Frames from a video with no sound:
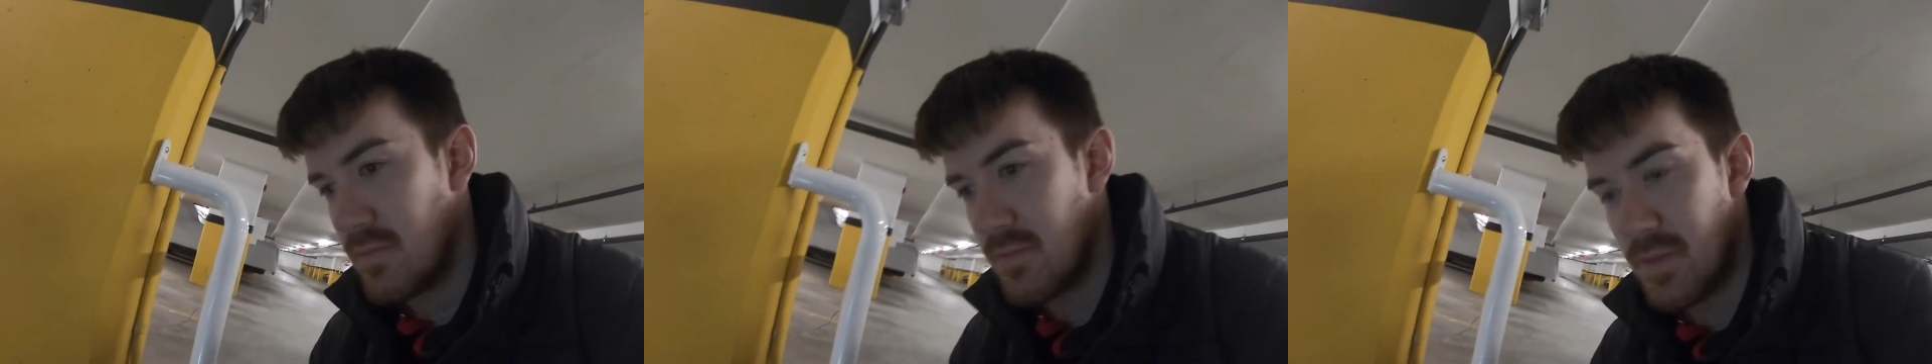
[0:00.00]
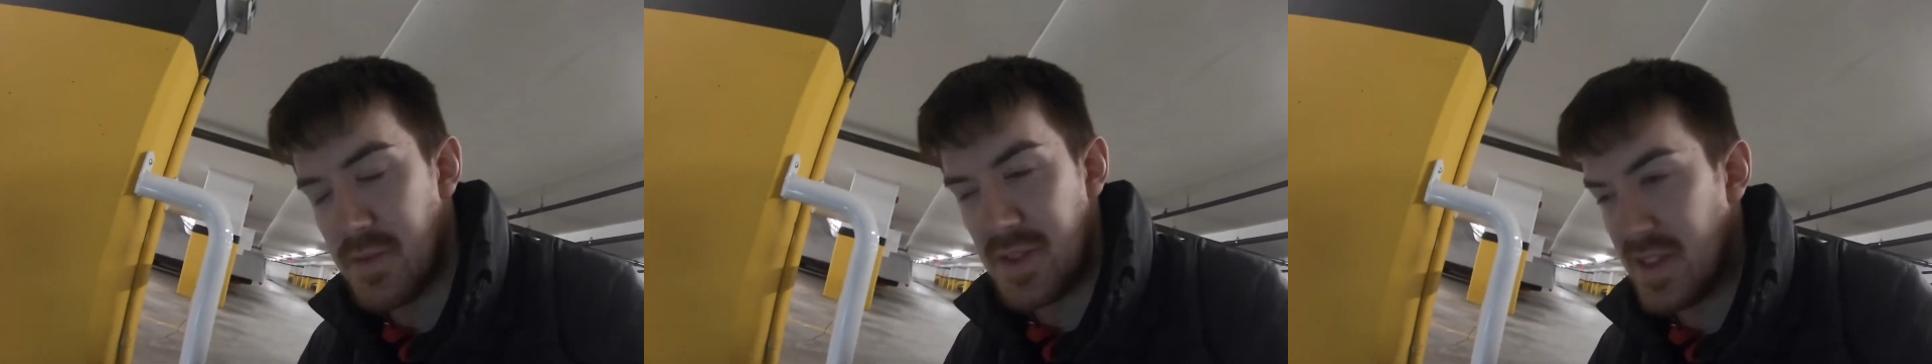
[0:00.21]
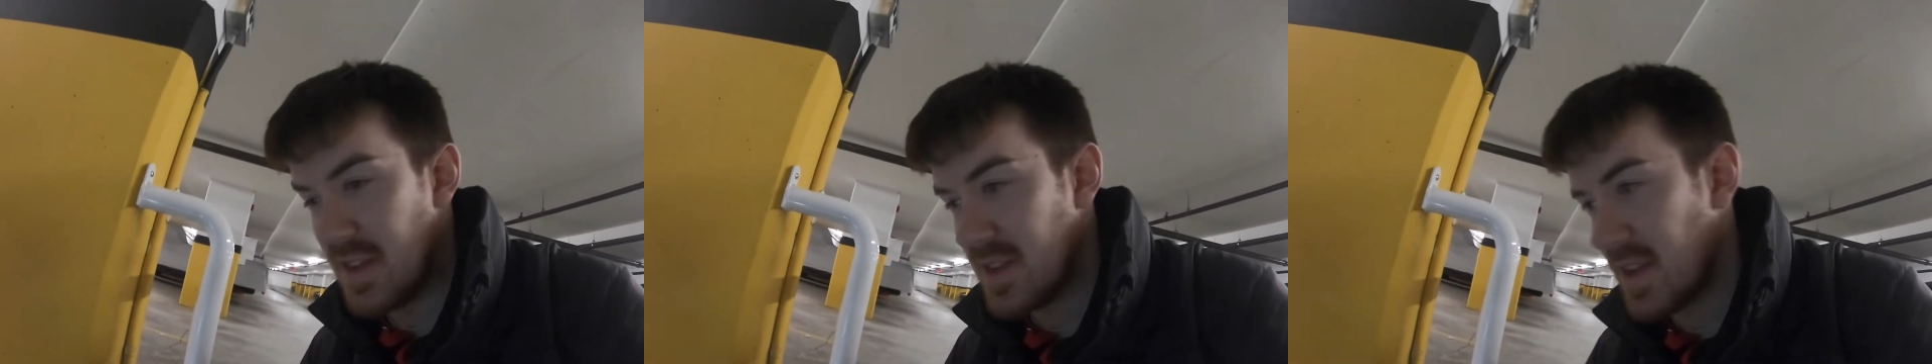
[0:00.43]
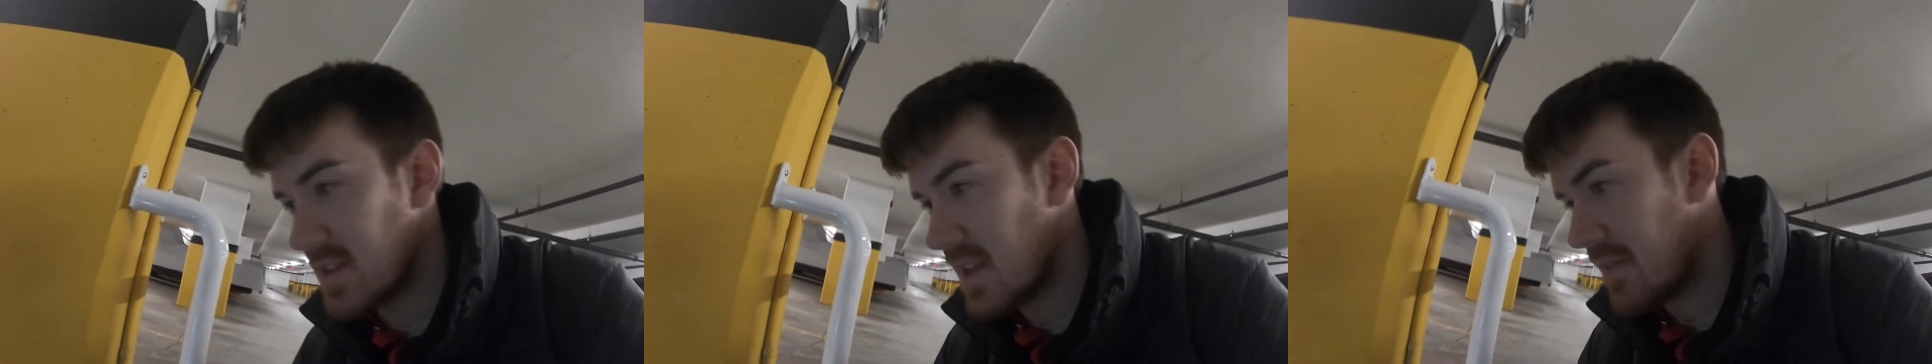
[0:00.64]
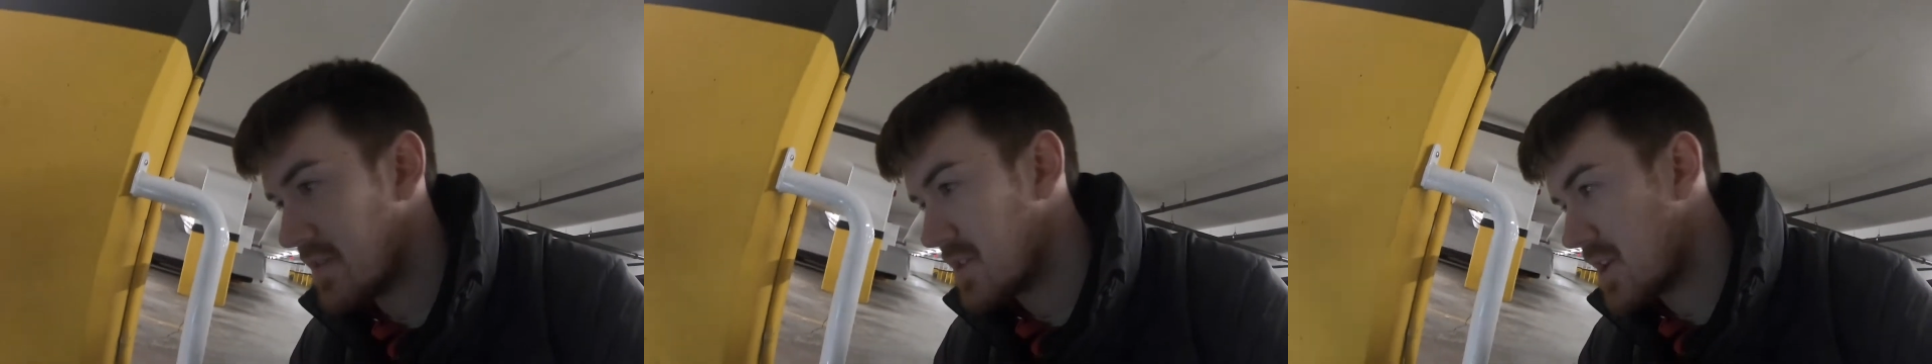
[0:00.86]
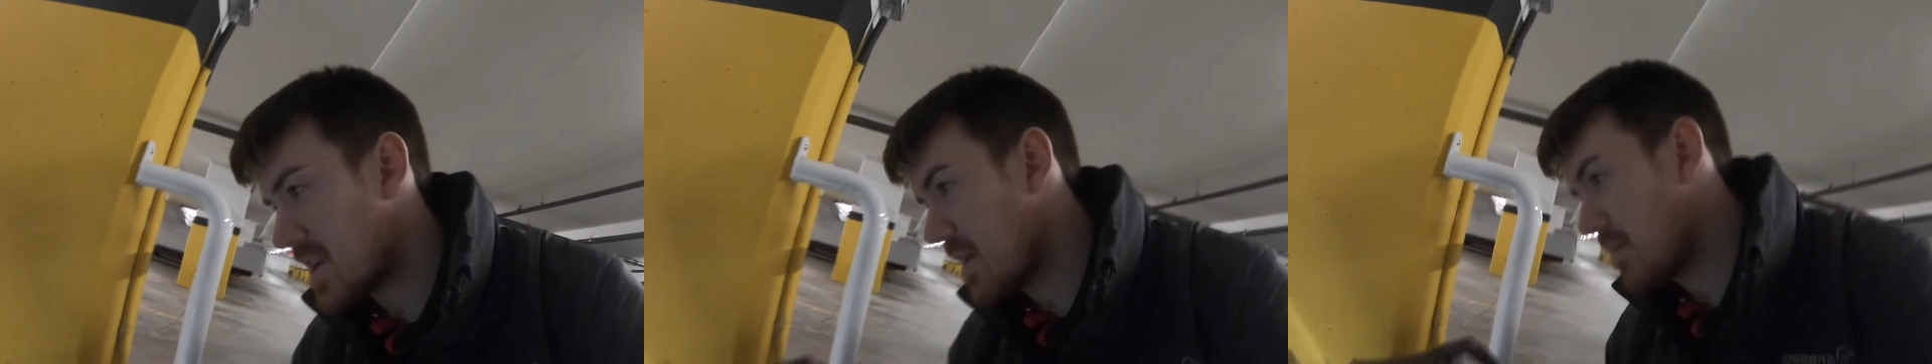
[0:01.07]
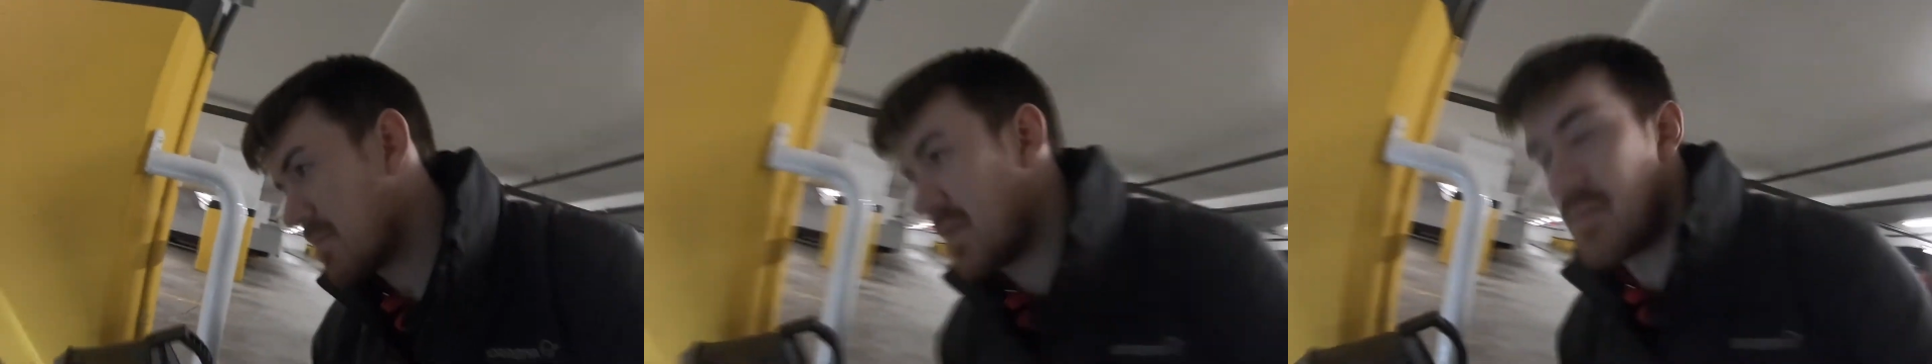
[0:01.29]
This was like 17,
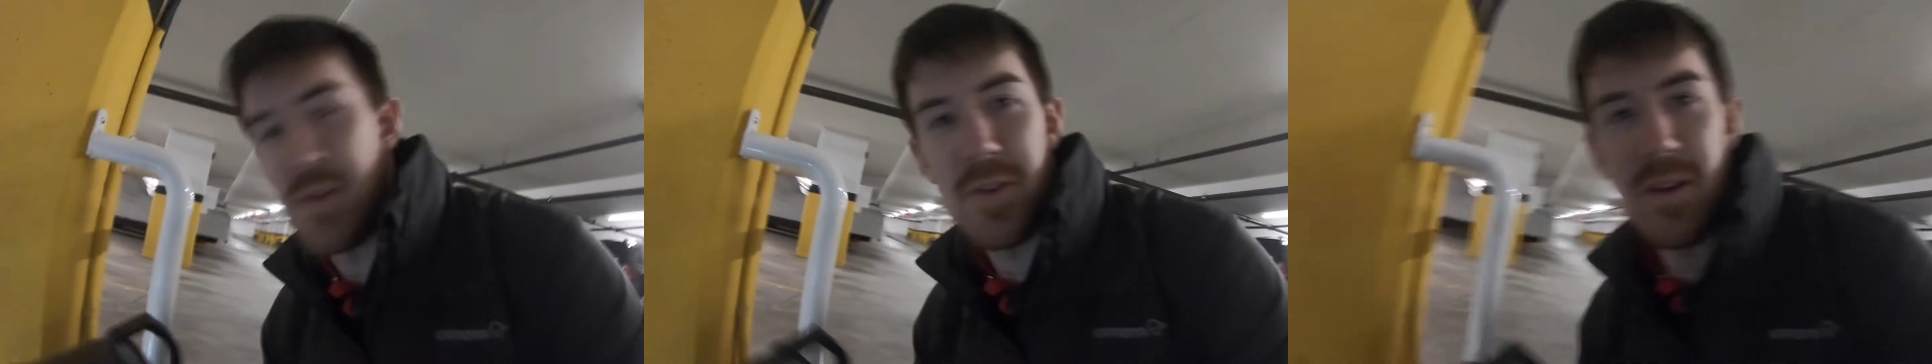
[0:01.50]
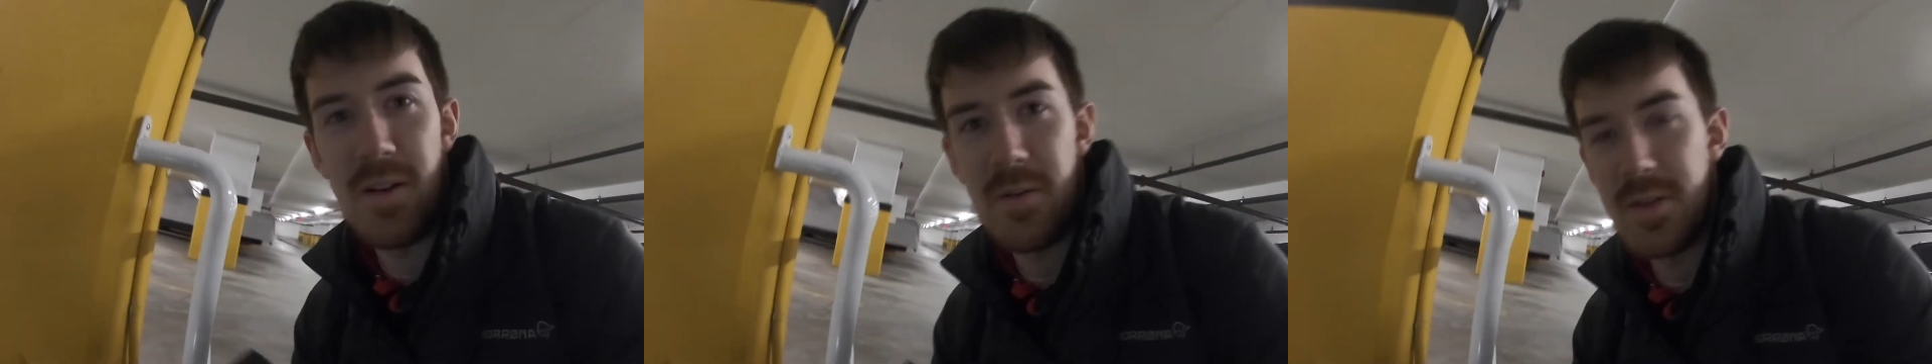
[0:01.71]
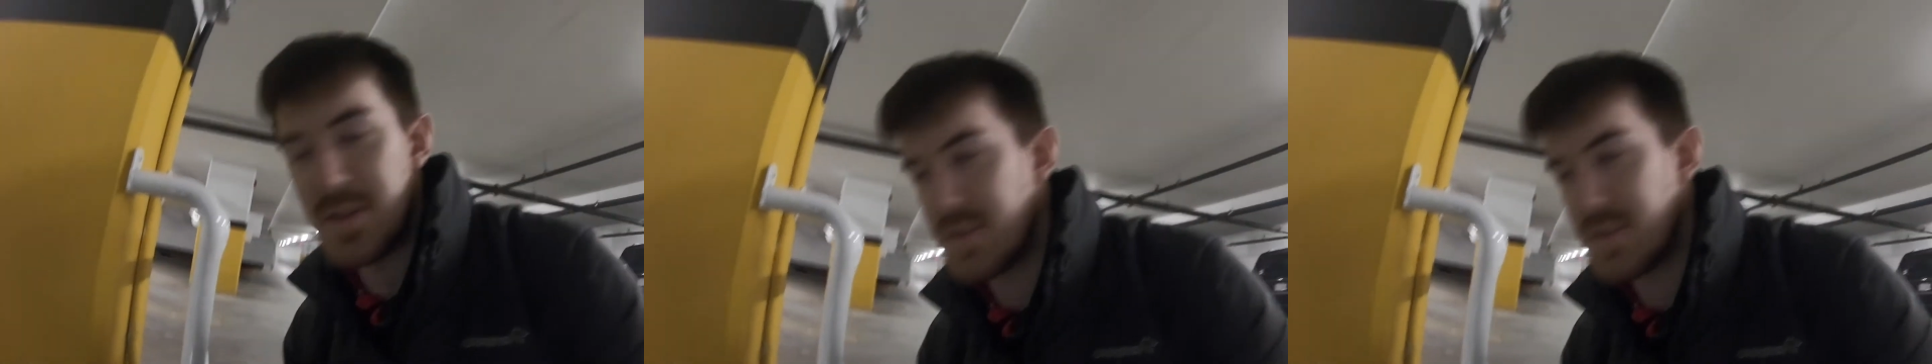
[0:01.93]
having my brother out with his